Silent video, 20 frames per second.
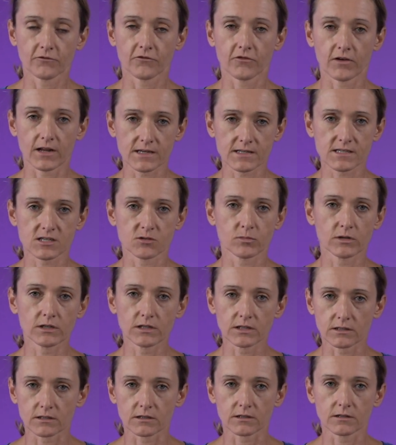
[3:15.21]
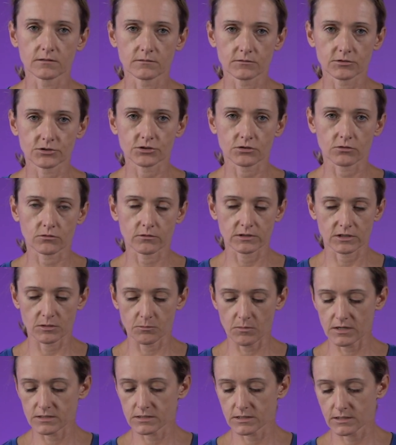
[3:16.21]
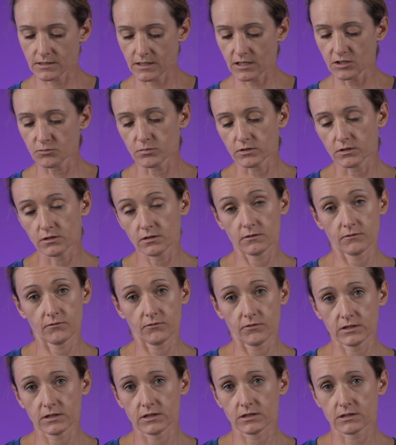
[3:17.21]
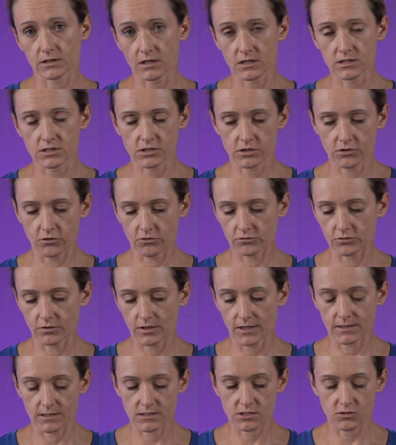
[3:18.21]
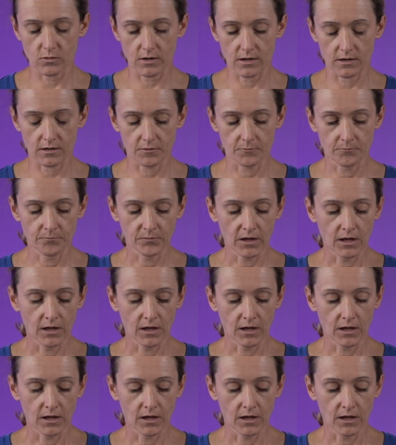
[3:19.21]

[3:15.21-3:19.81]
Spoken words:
flexibility, so the mask can be fitted nicely on your head as well.